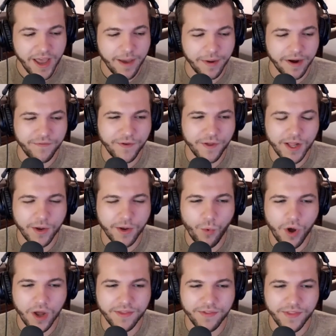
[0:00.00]
But I feel like
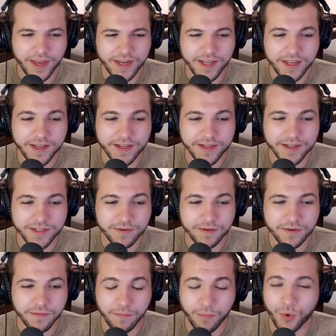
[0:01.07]
one that is
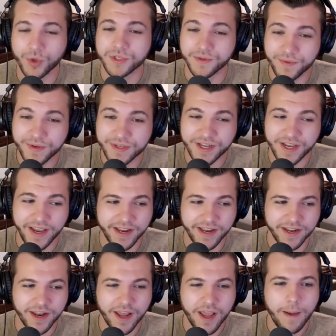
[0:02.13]
more
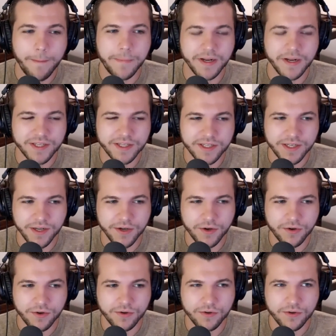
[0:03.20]
sophisticated but
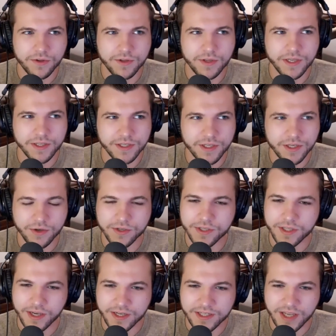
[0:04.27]
still instills
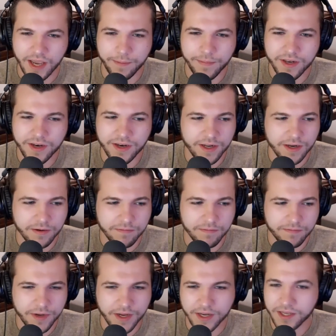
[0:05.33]
the excitement
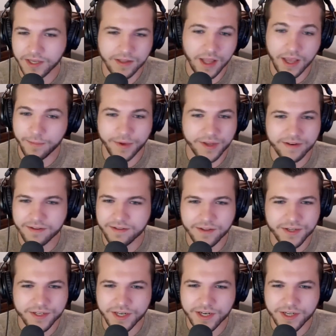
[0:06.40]
in any layman
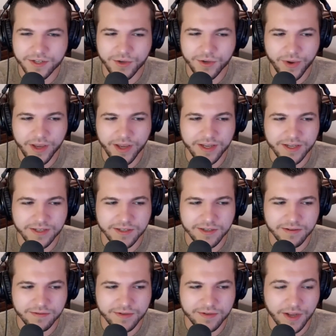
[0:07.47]
listening to it
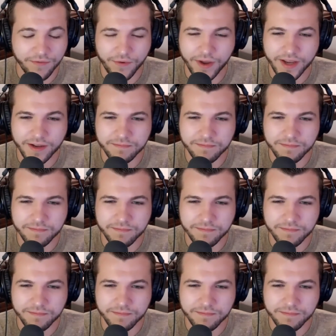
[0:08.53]
is stuff like